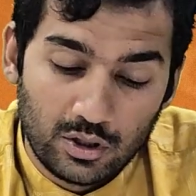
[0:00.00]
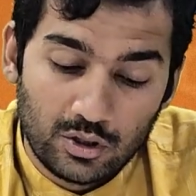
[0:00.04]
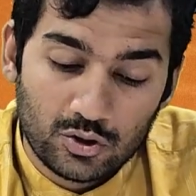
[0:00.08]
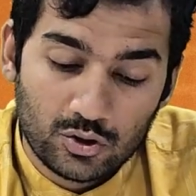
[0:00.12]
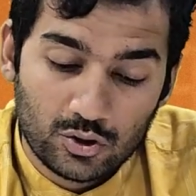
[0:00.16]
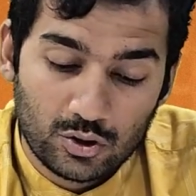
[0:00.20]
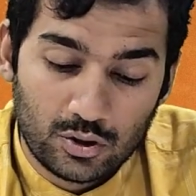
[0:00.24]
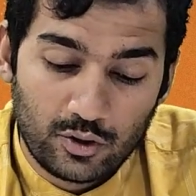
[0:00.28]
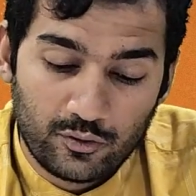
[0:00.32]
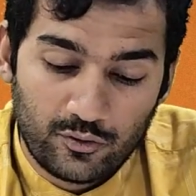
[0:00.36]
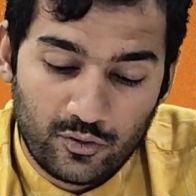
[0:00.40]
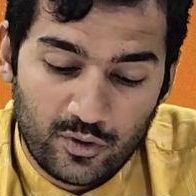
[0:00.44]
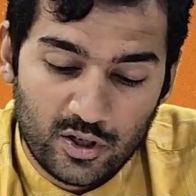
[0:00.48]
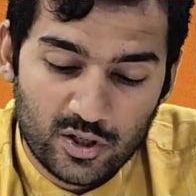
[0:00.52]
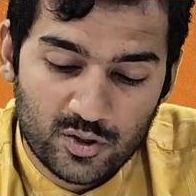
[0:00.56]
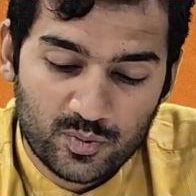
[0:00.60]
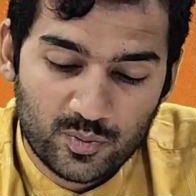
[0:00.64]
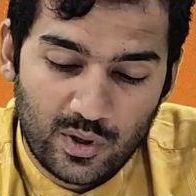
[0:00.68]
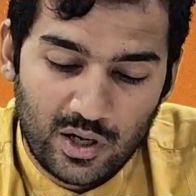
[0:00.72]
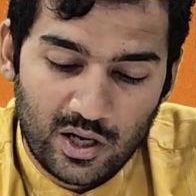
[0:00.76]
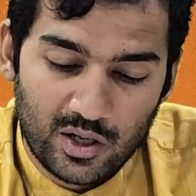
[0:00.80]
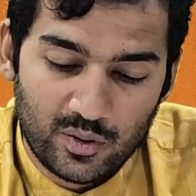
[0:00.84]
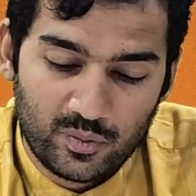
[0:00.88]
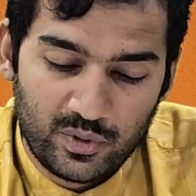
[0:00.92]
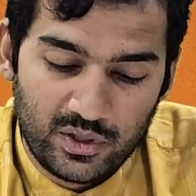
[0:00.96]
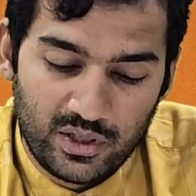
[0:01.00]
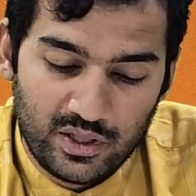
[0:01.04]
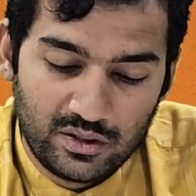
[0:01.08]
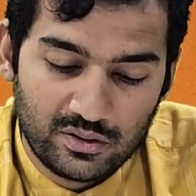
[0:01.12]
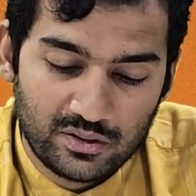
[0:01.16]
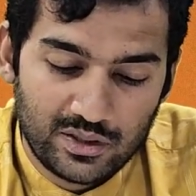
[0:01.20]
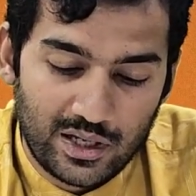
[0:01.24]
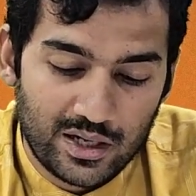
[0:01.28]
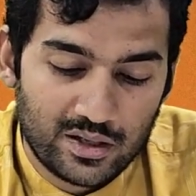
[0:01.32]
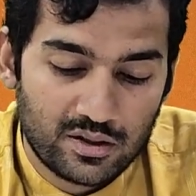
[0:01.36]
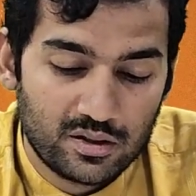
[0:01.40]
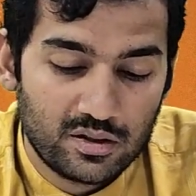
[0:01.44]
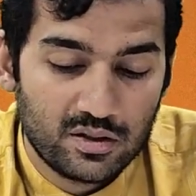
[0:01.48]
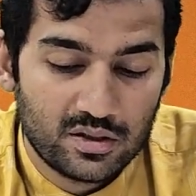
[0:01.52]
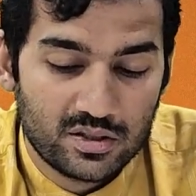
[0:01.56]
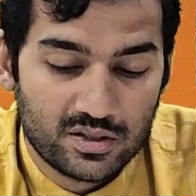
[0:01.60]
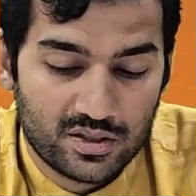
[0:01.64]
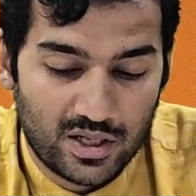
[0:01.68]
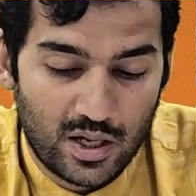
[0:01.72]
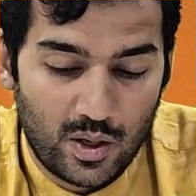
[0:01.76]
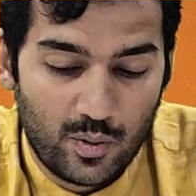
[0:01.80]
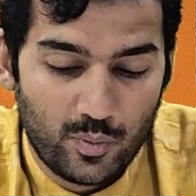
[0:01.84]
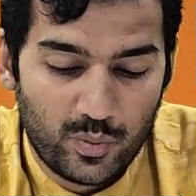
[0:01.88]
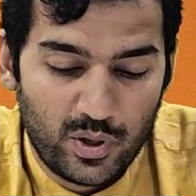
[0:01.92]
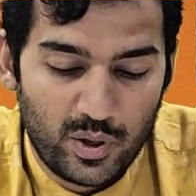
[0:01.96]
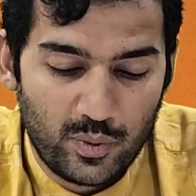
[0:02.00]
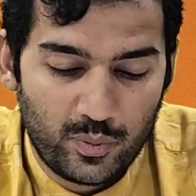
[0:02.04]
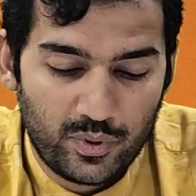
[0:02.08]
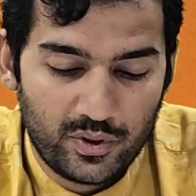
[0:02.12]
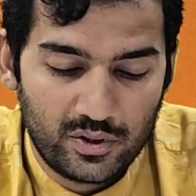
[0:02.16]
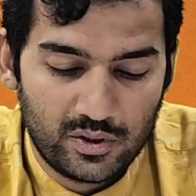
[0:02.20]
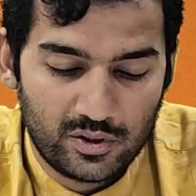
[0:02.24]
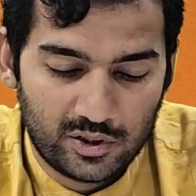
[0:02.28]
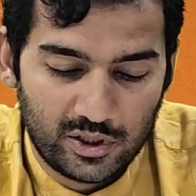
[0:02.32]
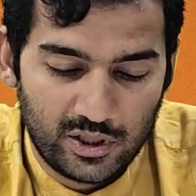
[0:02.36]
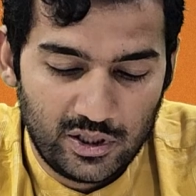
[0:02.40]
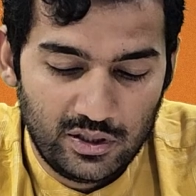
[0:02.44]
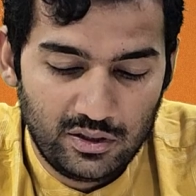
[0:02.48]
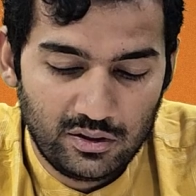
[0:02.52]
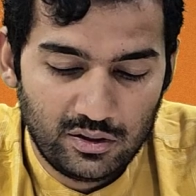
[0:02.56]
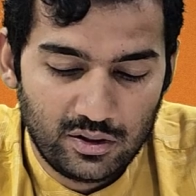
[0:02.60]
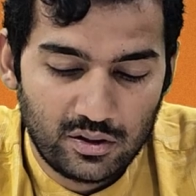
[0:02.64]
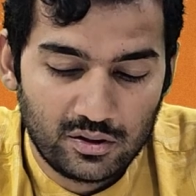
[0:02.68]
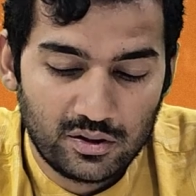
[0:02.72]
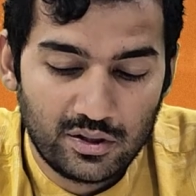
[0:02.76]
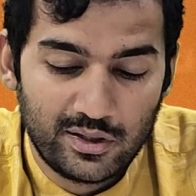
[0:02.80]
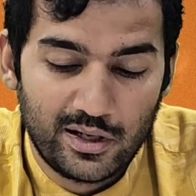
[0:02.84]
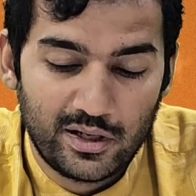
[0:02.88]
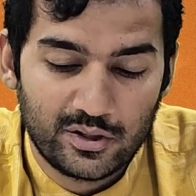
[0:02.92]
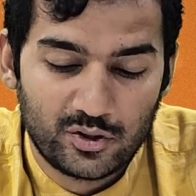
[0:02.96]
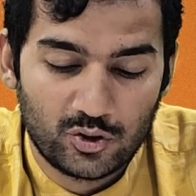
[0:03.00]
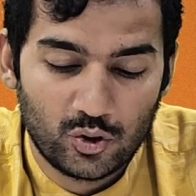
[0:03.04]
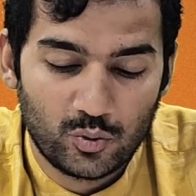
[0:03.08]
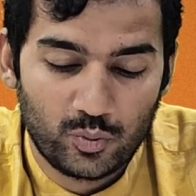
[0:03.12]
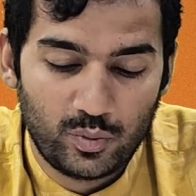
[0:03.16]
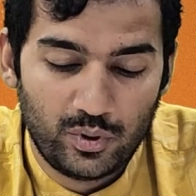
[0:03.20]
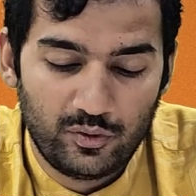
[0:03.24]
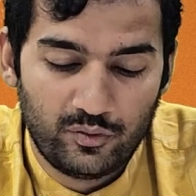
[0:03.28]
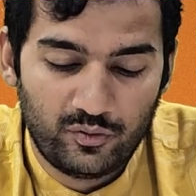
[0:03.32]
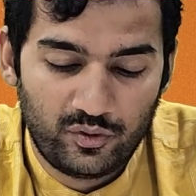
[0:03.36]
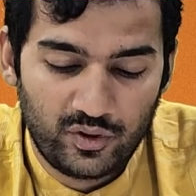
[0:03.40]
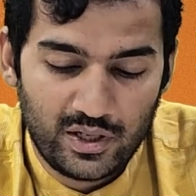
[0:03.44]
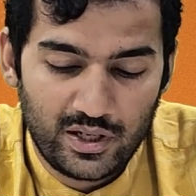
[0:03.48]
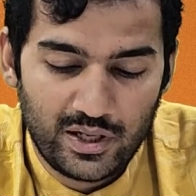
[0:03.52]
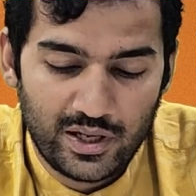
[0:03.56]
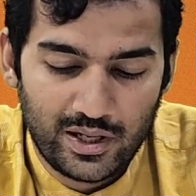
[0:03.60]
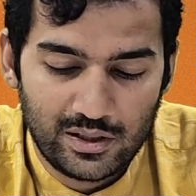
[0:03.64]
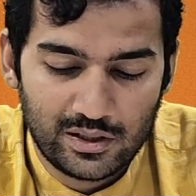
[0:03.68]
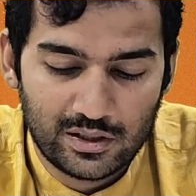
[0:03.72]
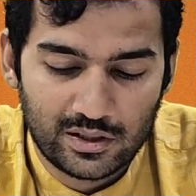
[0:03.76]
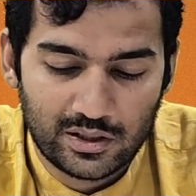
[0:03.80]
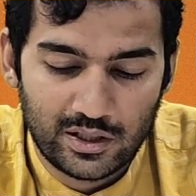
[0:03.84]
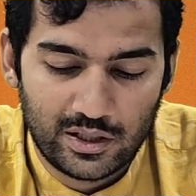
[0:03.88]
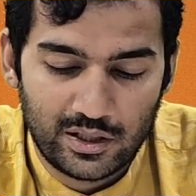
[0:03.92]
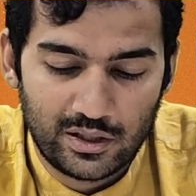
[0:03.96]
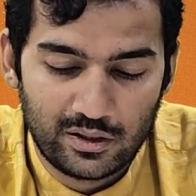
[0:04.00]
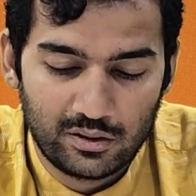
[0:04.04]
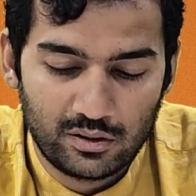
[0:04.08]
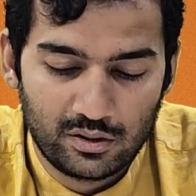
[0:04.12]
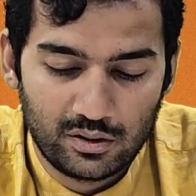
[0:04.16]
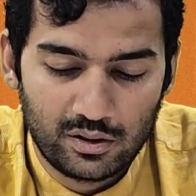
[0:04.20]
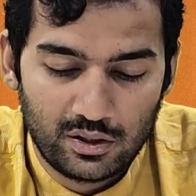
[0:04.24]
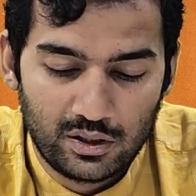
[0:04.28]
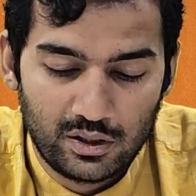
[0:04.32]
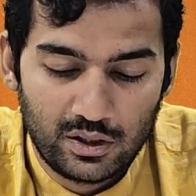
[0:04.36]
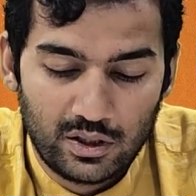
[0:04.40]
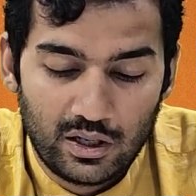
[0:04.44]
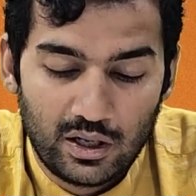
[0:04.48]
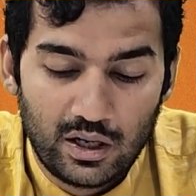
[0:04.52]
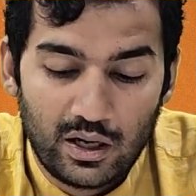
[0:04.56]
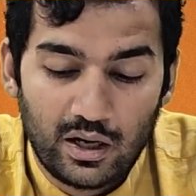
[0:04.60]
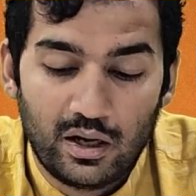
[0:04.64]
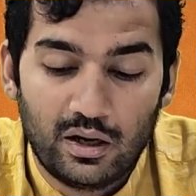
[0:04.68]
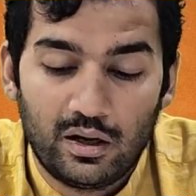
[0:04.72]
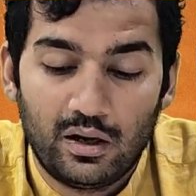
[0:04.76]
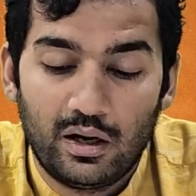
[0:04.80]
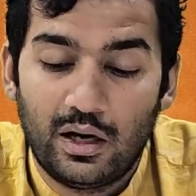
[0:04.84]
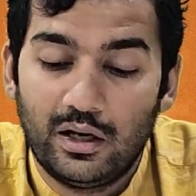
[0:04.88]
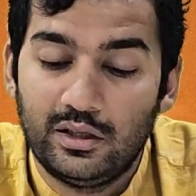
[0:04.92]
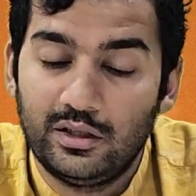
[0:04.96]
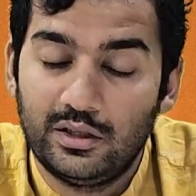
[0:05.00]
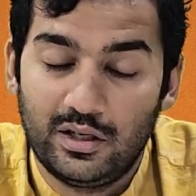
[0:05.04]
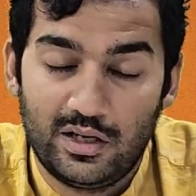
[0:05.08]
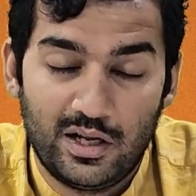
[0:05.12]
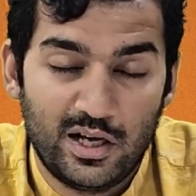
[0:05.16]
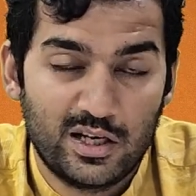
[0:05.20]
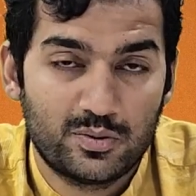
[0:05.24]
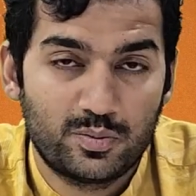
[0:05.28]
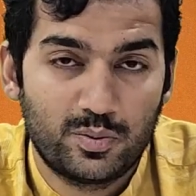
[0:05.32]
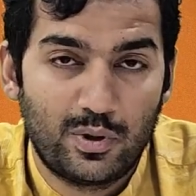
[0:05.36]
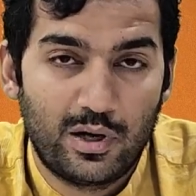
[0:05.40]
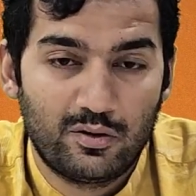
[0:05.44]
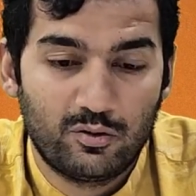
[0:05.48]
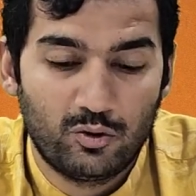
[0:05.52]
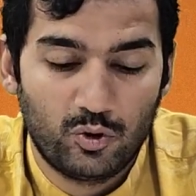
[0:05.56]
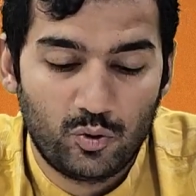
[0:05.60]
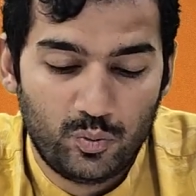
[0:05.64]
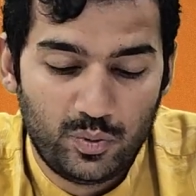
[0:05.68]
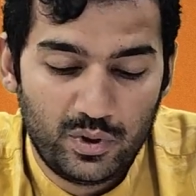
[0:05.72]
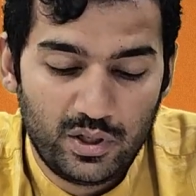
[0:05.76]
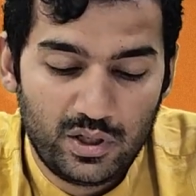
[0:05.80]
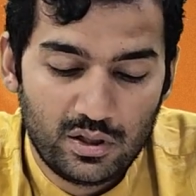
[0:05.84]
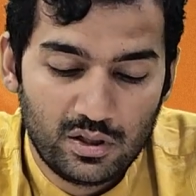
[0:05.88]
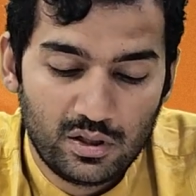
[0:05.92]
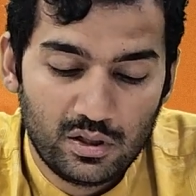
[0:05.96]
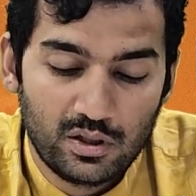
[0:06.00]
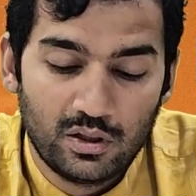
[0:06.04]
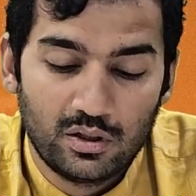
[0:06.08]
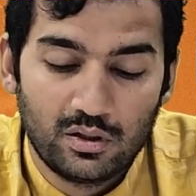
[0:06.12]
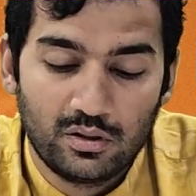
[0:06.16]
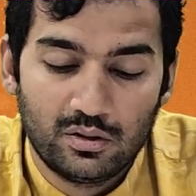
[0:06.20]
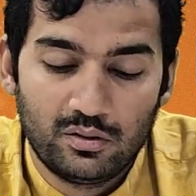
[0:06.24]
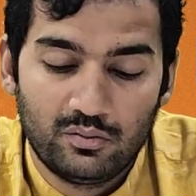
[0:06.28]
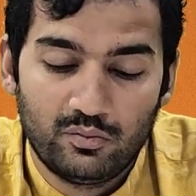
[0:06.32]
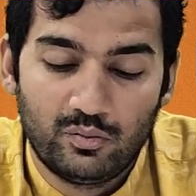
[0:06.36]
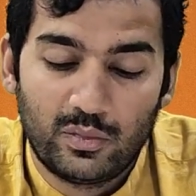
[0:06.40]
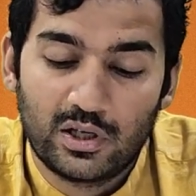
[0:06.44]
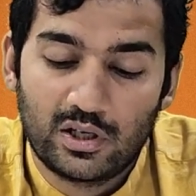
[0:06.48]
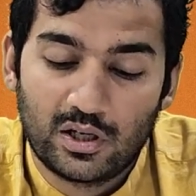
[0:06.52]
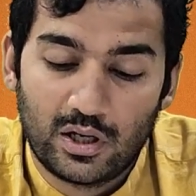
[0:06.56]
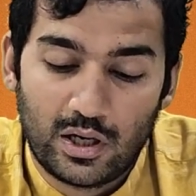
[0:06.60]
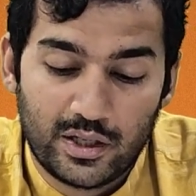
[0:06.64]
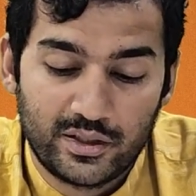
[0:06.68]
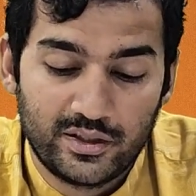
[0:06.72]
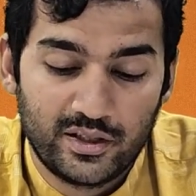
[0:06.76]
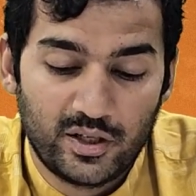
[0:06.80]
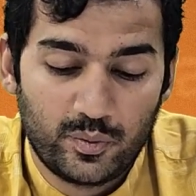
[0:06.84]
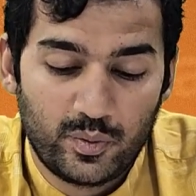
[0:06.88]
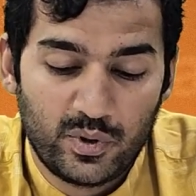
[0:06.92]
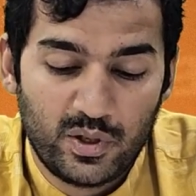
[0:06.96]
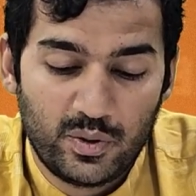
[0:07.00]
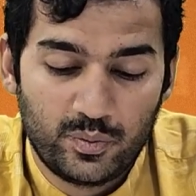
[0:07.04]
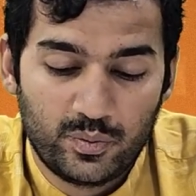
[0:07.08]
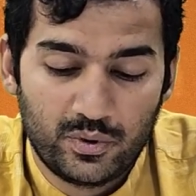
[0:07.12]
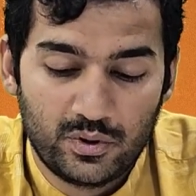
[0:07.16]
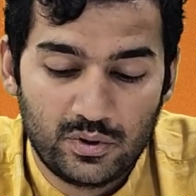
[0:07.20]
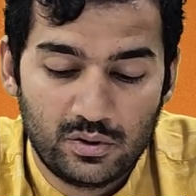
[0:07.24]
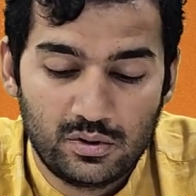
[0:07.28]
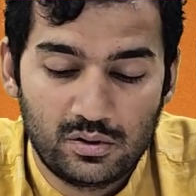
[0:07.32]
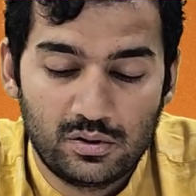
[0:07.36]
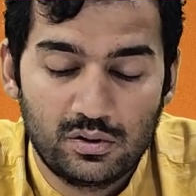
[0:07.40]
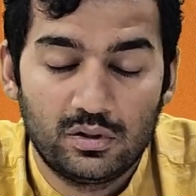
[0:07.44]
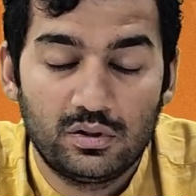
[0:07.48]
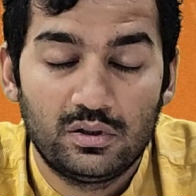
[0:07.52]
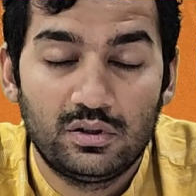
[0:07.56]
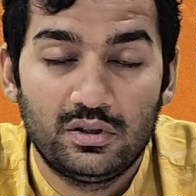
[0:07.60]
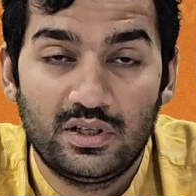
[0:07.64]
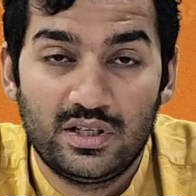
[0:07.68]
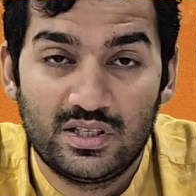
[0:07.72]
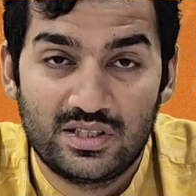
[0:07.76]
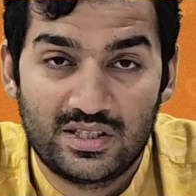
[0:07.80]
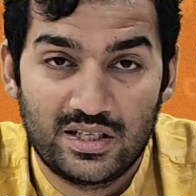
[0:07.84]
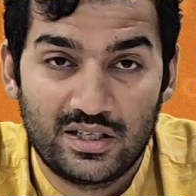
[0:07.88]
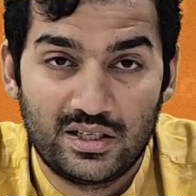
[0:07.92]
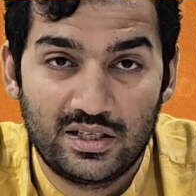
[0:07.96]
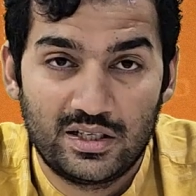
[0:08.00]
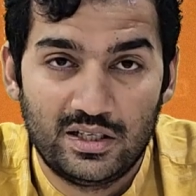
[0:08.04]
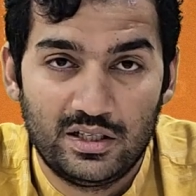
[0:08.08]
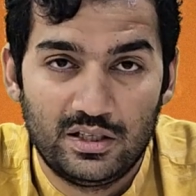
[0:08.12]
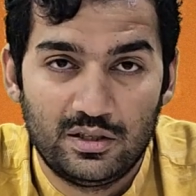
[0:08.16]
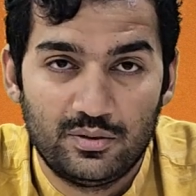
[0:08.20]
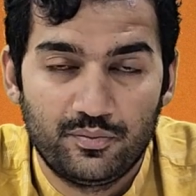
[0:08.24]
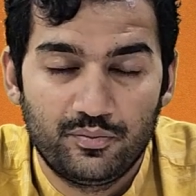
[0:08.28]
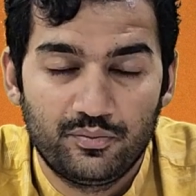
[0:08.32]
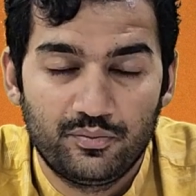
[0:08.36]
So the first part being that some people think there should be free healthcare, and the next part would be but other people disagree.